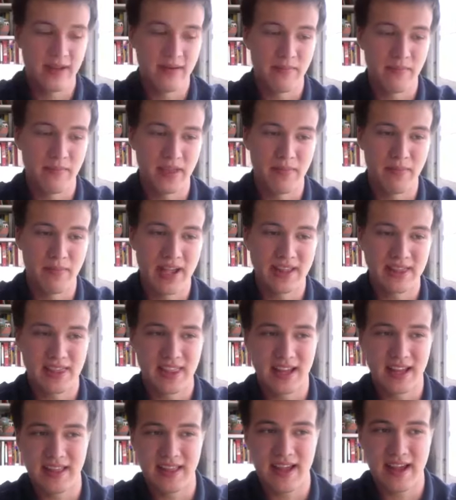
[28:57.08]
the, the main
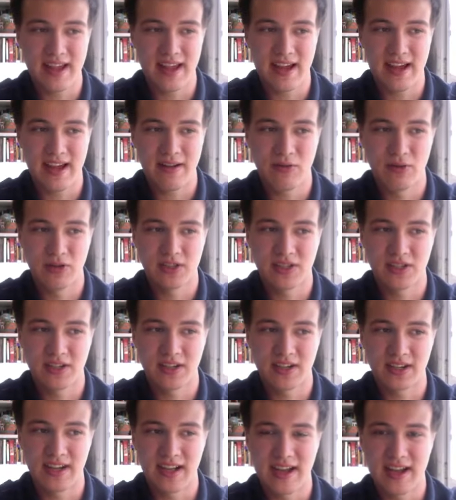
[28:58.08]
thing that i was
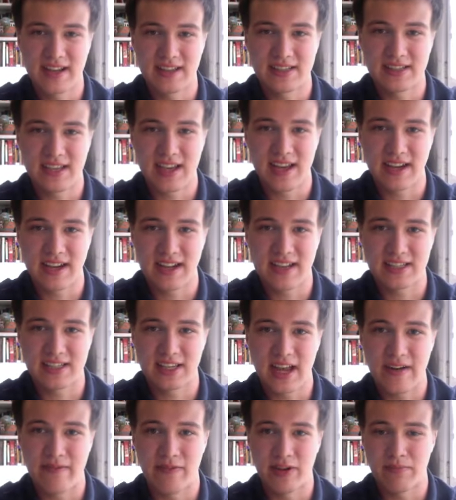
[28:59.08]
looking at is that i
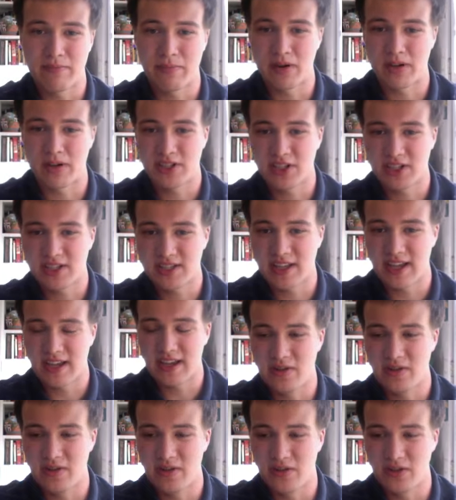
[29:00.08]
guess every purchase
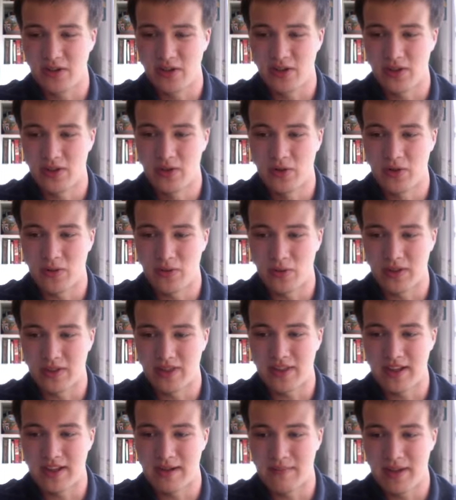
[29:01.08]
you do with
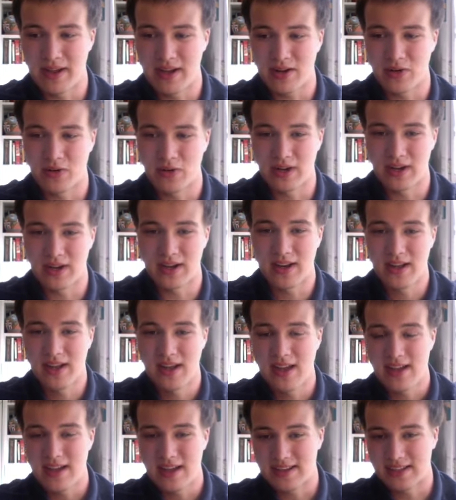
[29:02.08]
uh, bitcoin
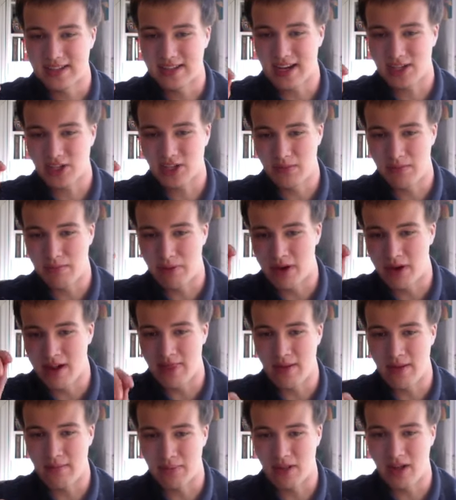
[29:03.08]
is actually put
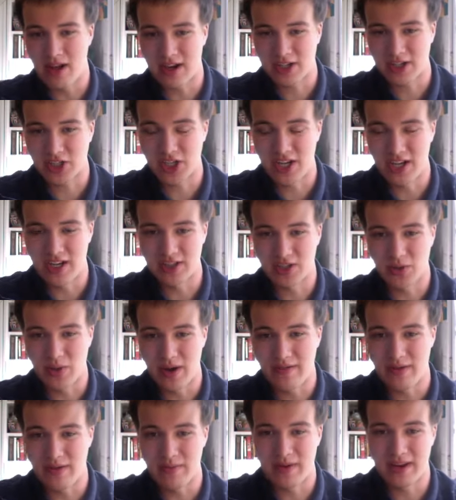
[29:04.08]
on the blockchain so
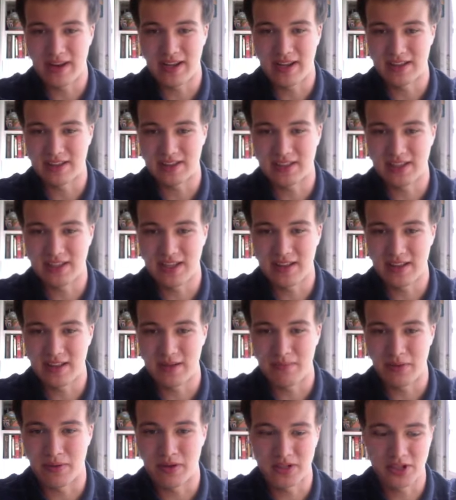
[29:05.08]
everybody can right. see
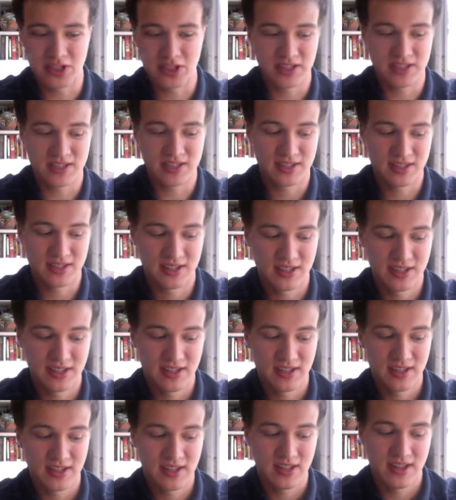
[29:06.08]
the purchase
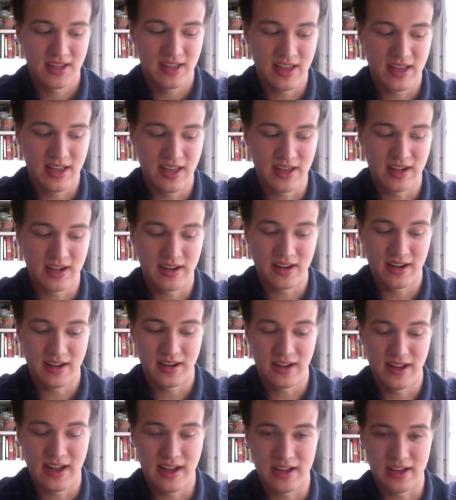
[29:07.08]
and
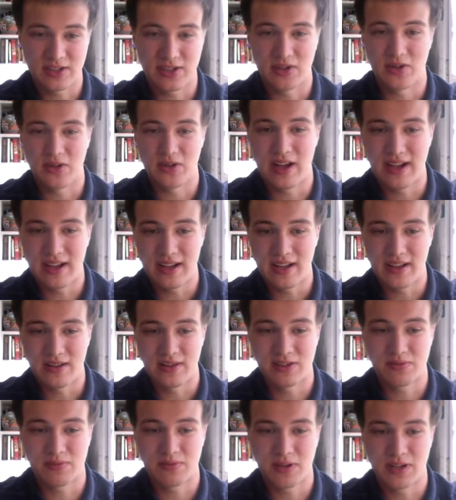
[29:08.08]
yeah so uh,
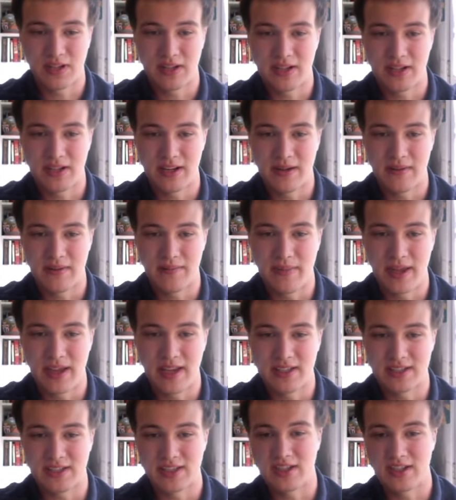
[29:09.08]
it's pretty uh,
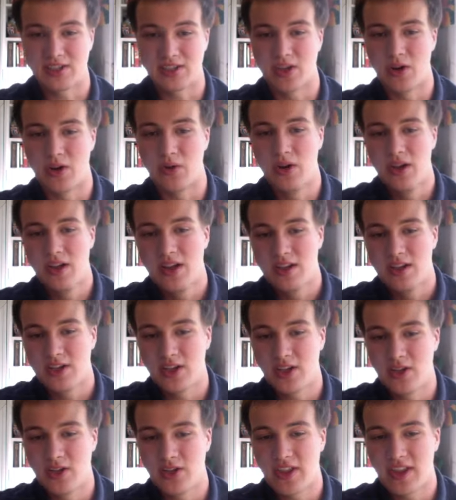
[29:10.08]
amazing so do
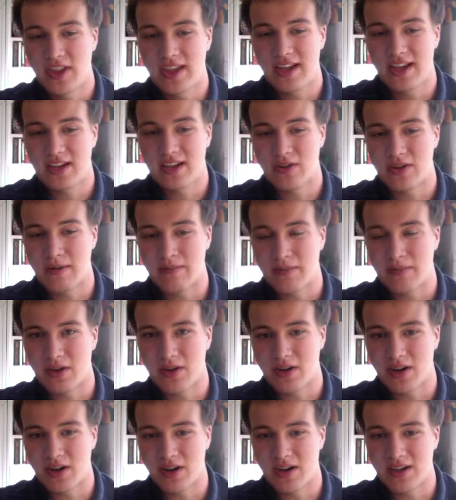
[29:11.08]
you think
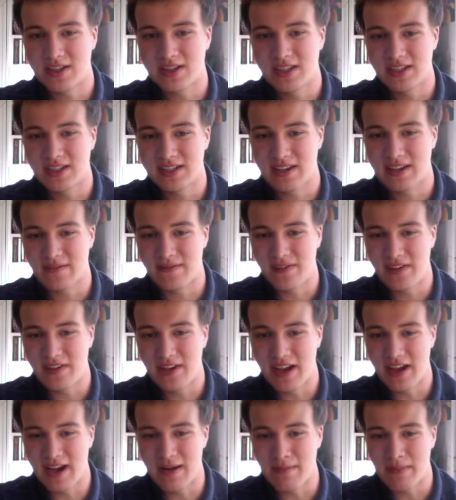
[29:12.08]
cryptocurrencies and
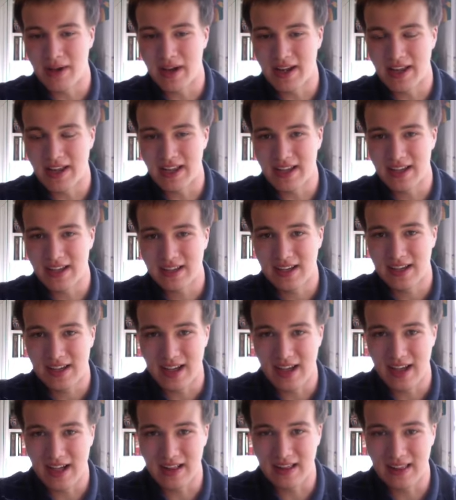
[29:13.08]
fiat money
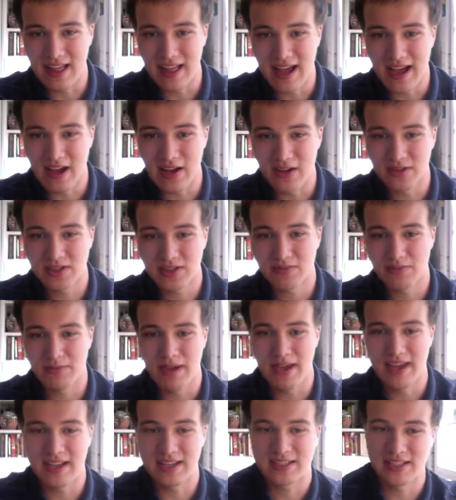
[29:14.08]
allows
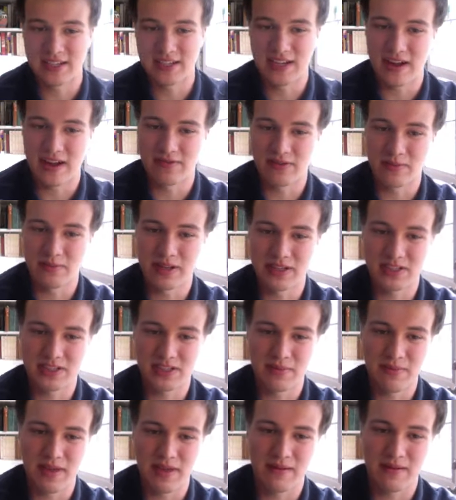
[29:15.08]
banks and governments
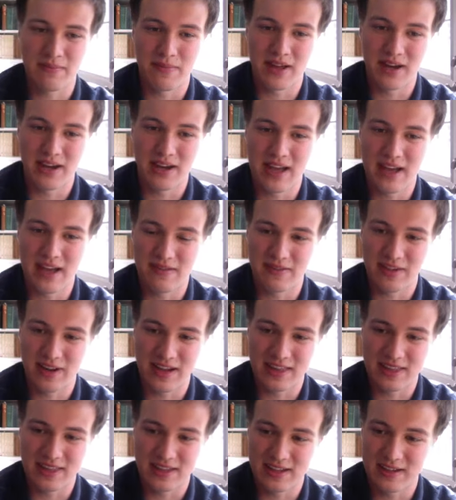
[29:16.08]
to make money out of
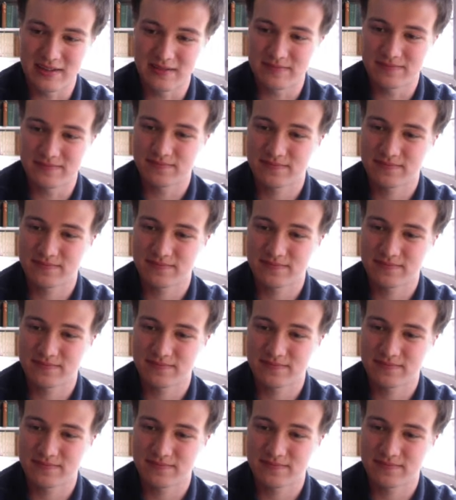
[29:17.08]
nothing?